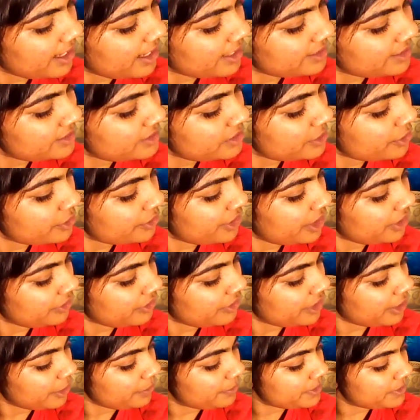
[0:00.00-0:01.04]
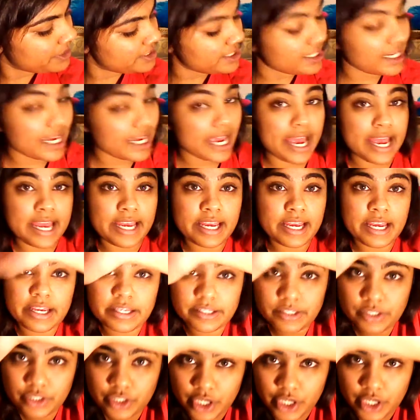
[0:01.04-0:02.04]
I still think the Urban Decay is